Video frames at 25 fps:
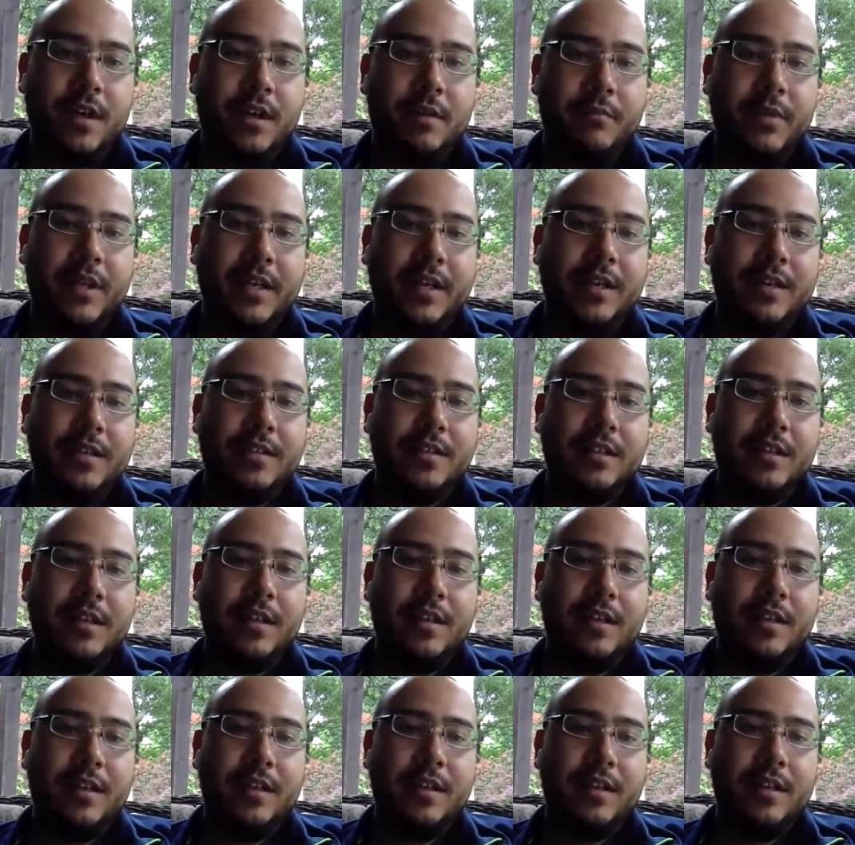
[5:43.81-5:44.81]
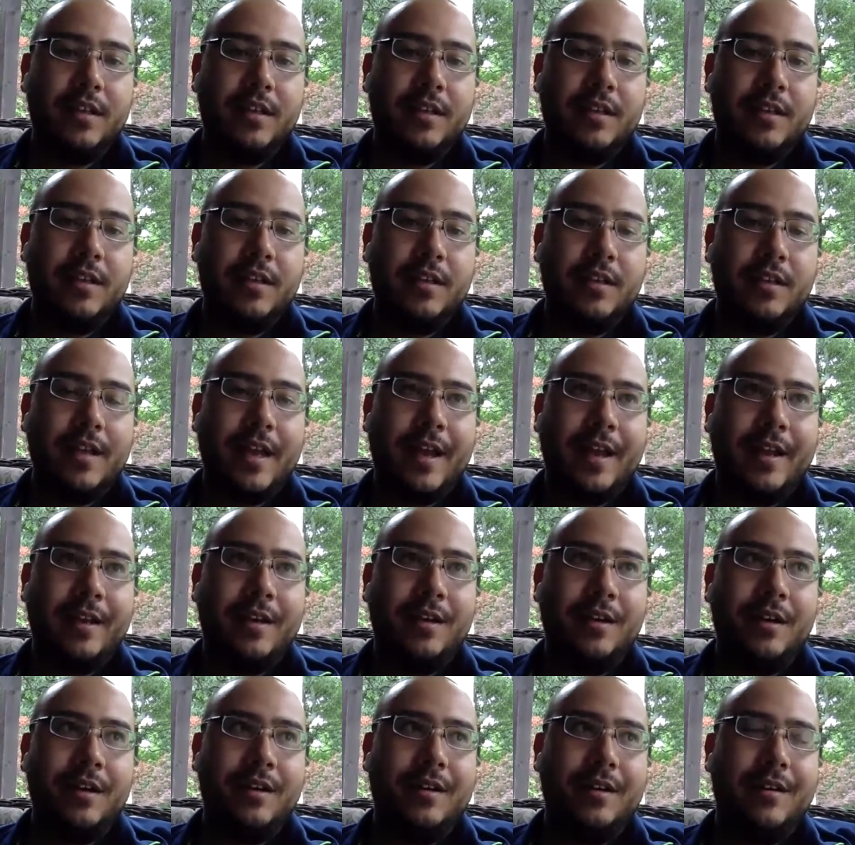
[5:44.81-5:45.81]
because at
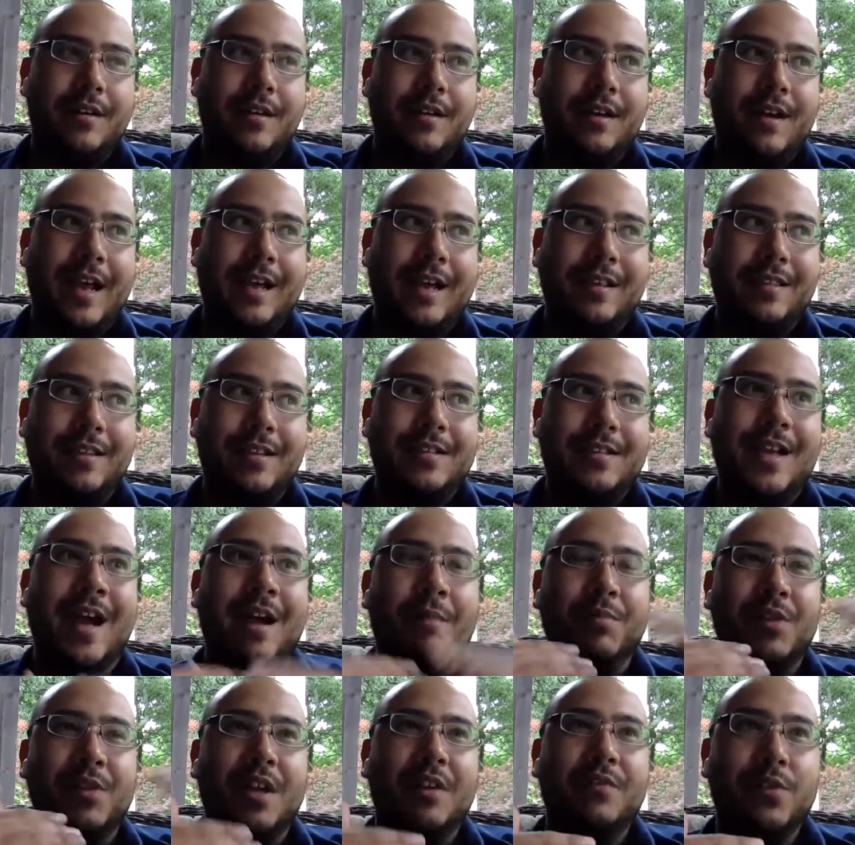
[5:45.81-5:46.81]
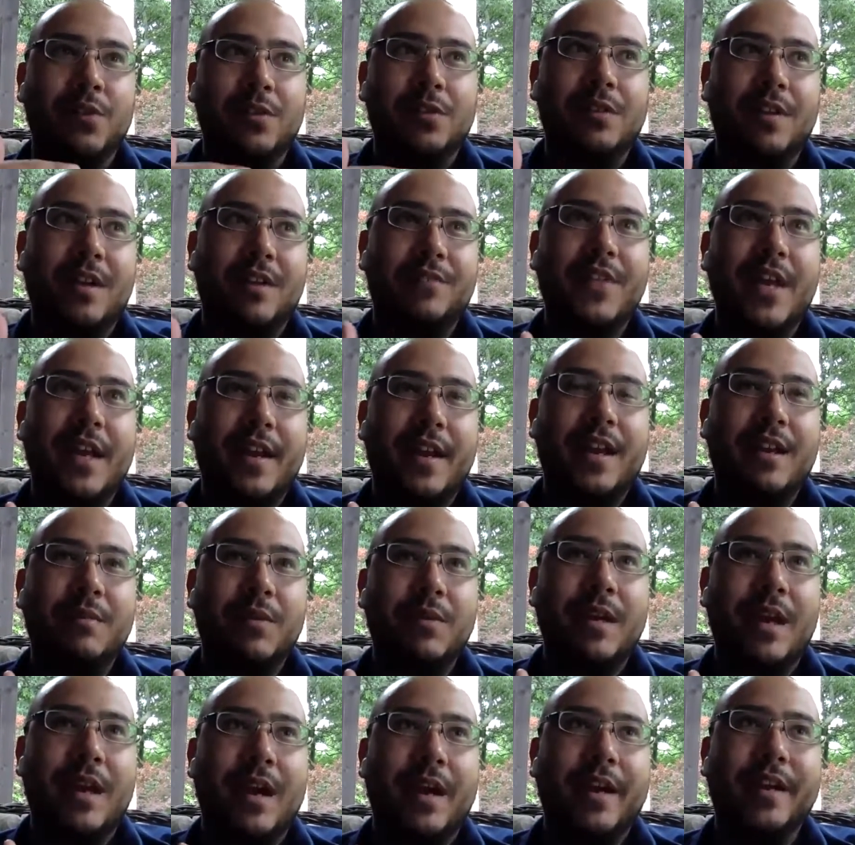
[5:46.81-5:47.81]
the top level of that
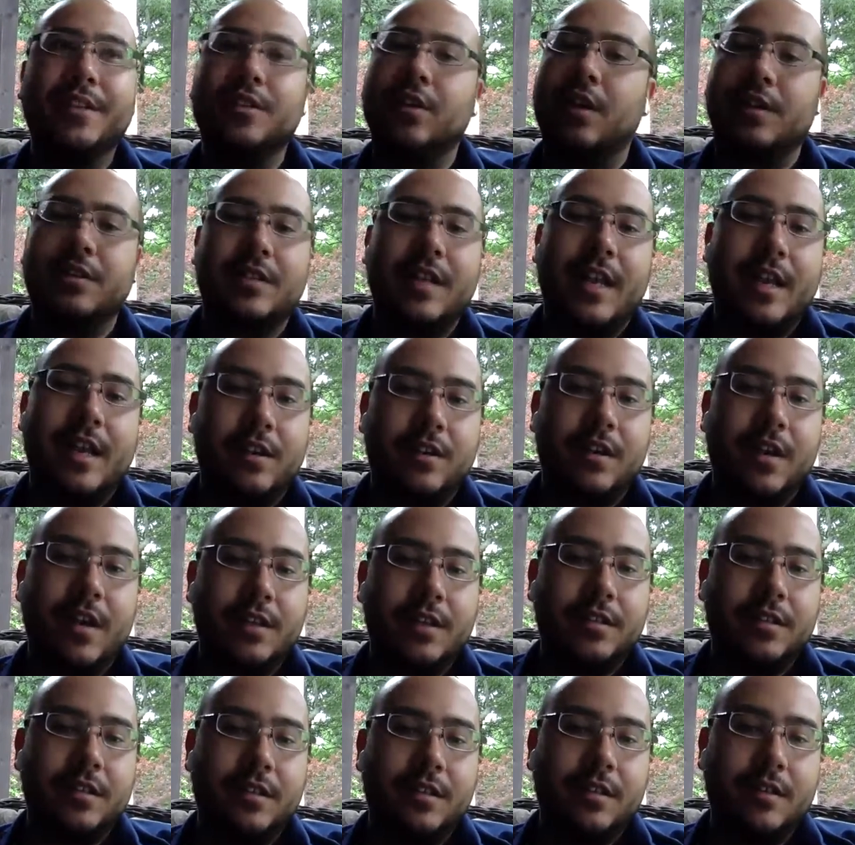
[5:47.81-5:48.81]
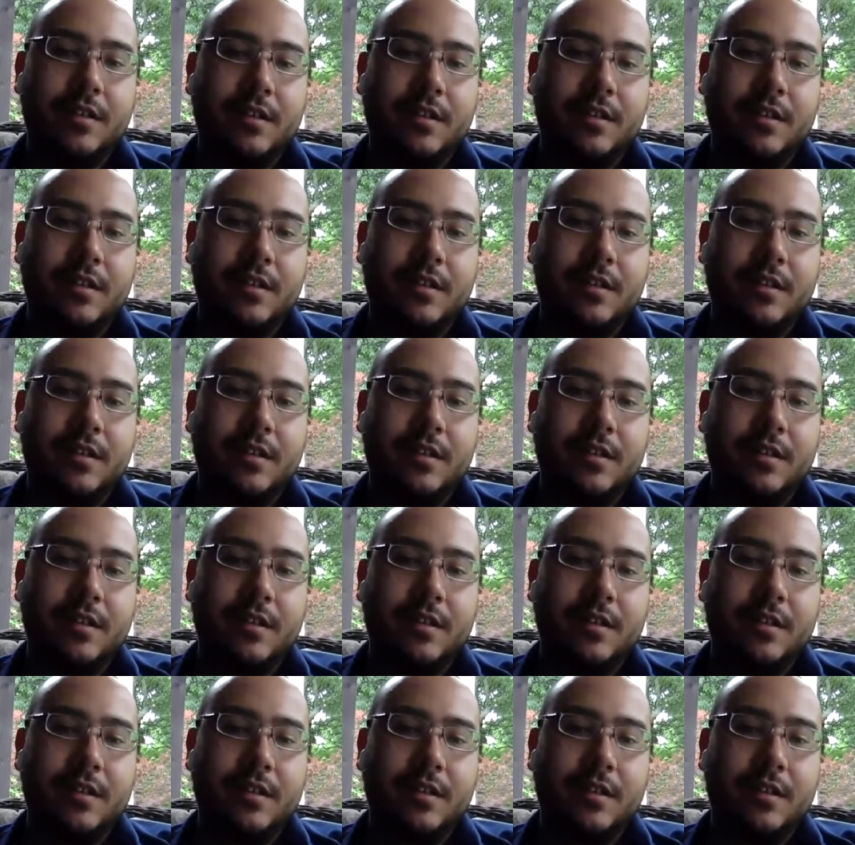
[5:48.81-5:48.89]
API, it's all standardized.